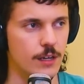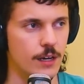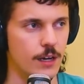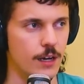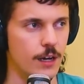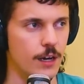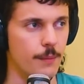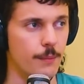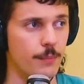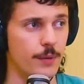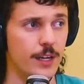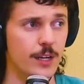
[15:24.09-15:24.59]

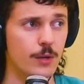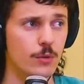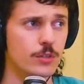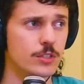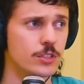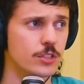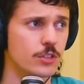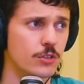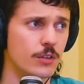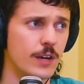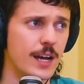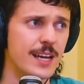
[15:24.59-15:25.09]
But it
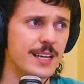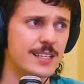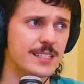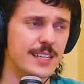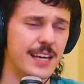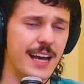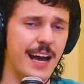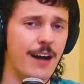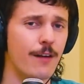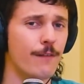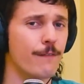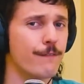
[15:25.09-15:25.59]
was
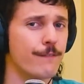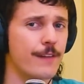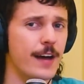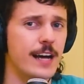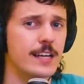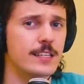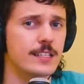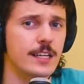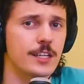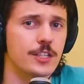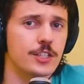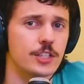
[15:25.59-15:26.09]
crazy how
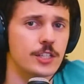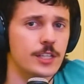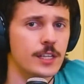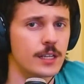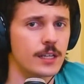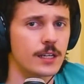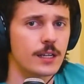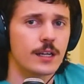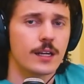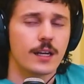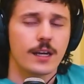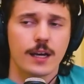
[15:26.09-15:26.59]
fast that
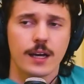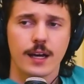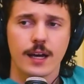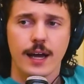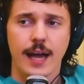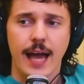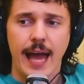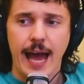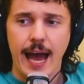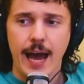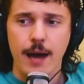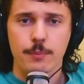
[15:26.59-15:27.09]
shit
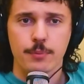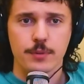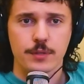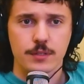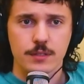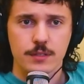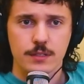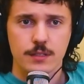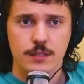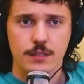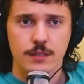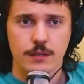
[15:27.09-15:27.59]

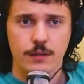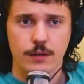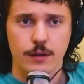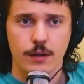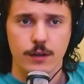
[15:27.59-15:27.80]
happens.